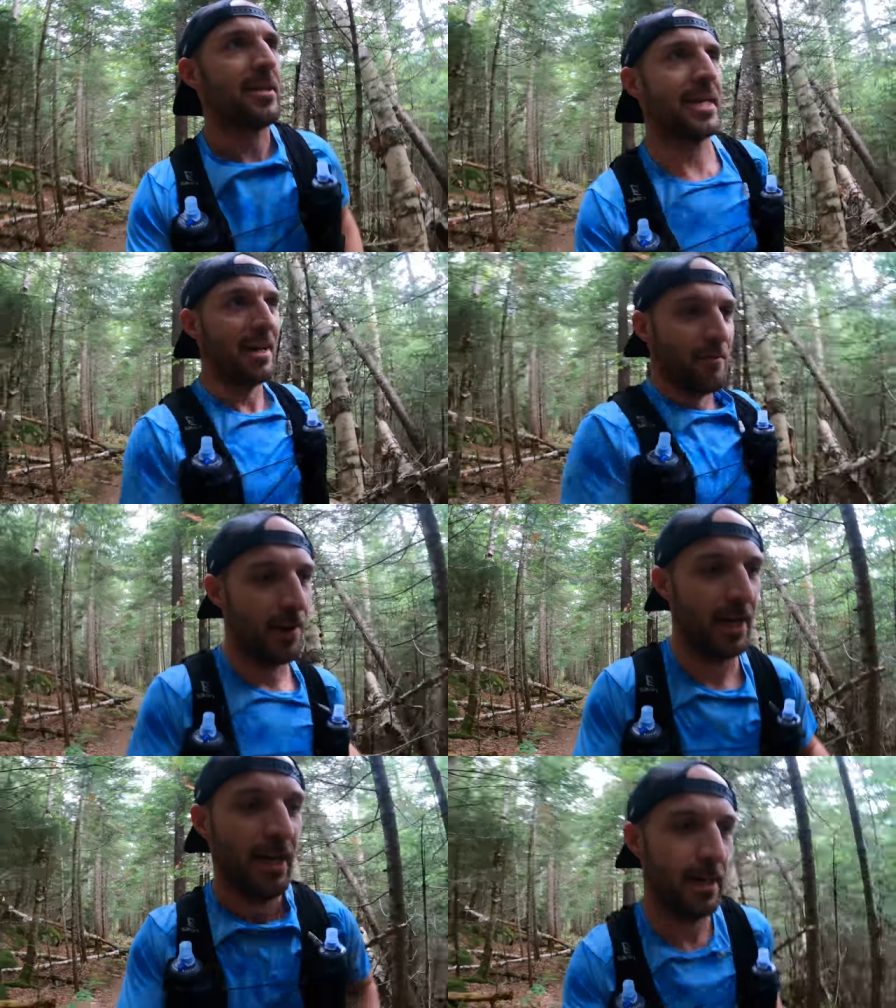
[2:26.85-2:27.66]
to kind of
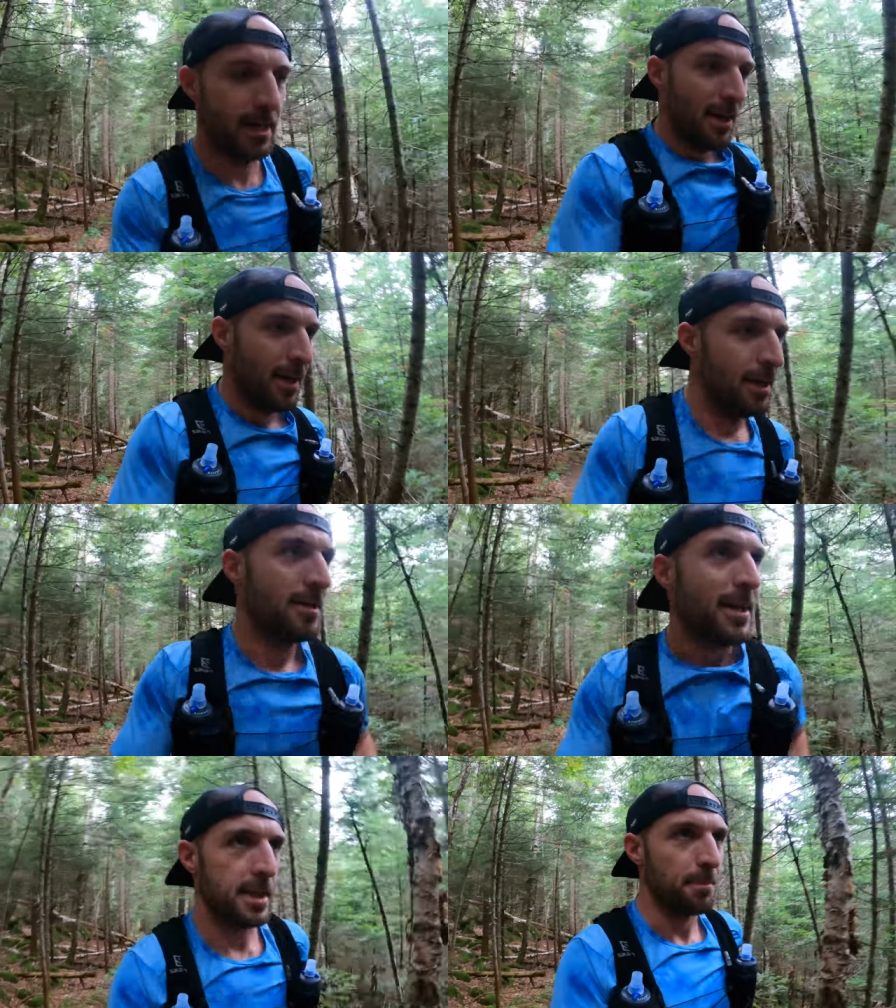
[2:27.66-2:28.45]

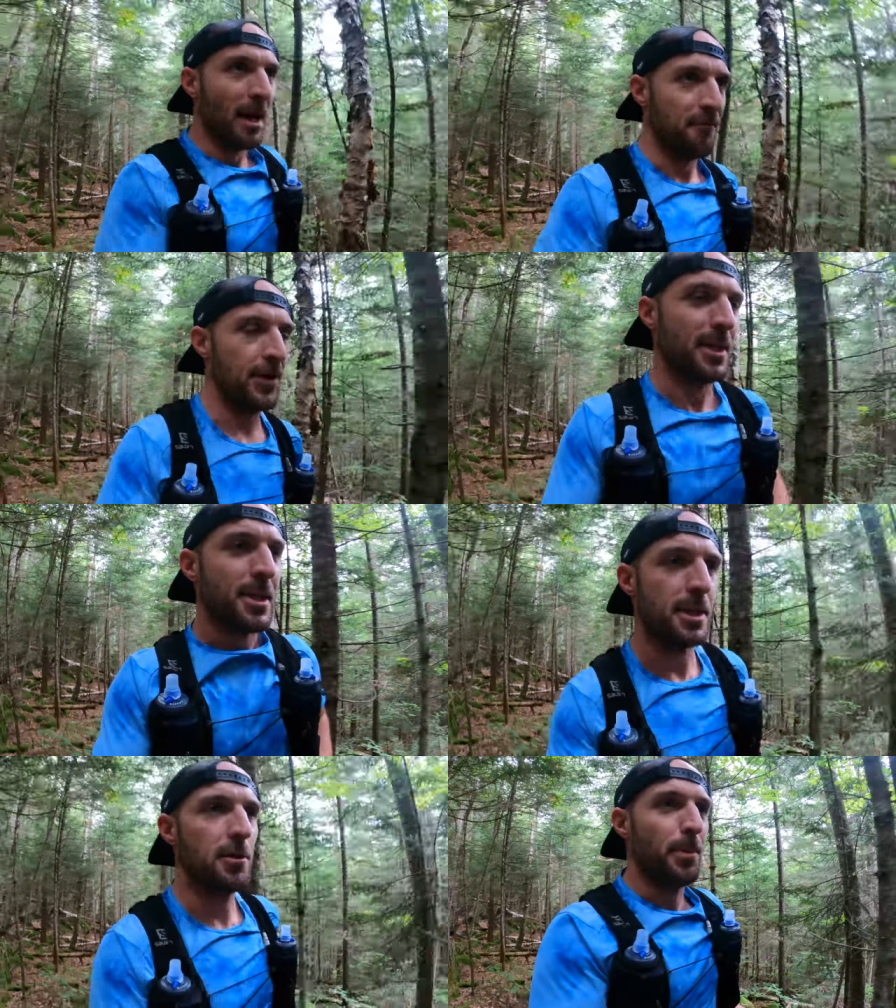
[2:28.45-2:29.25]
test my fitness a little